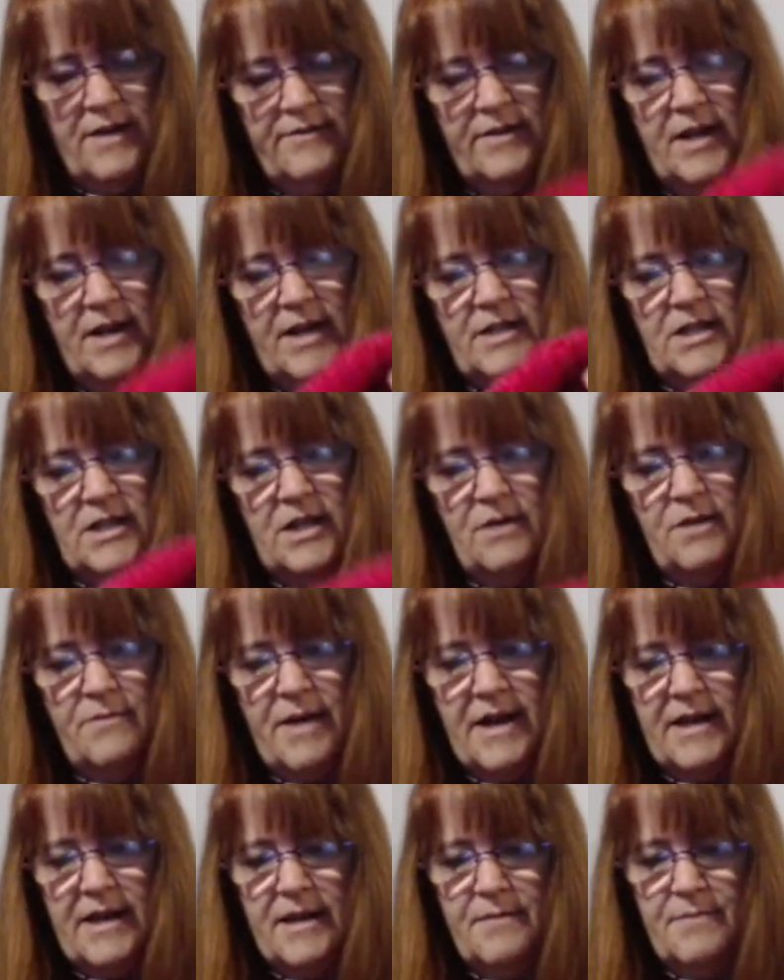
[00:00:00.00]
I've got to go
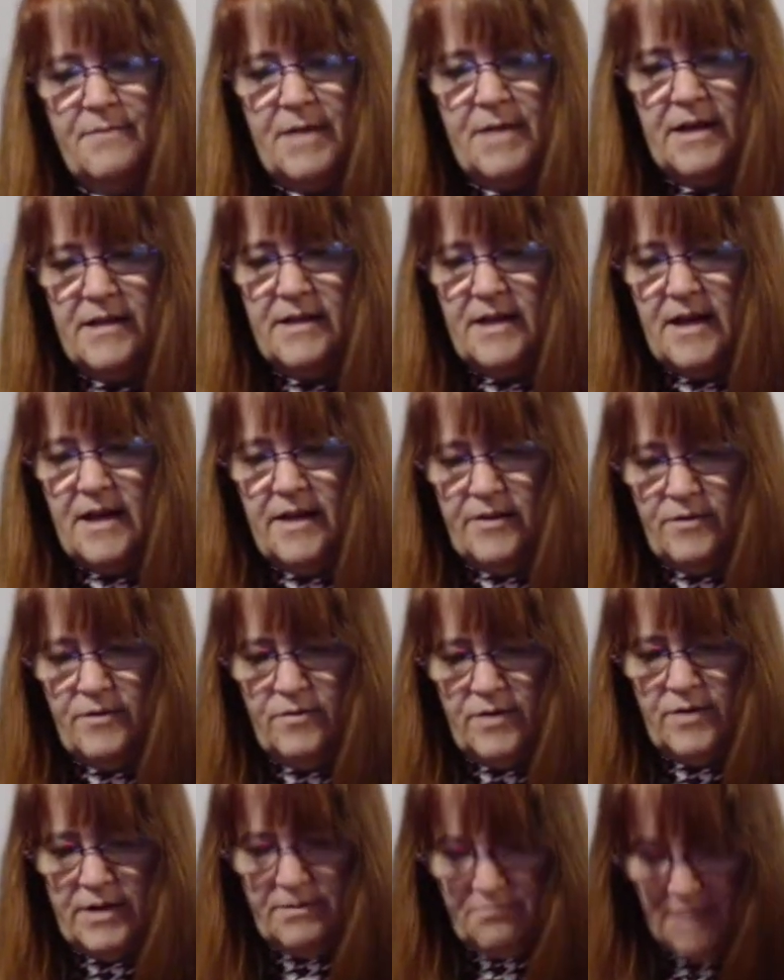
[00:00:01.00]
back and make the other
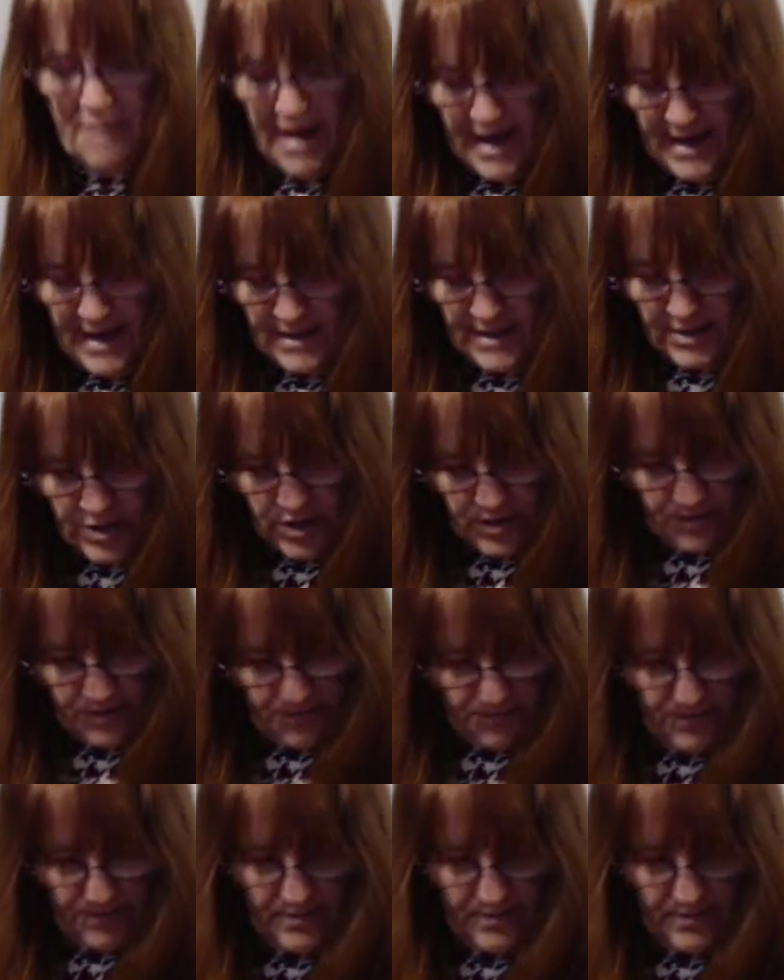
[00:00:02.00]
one match.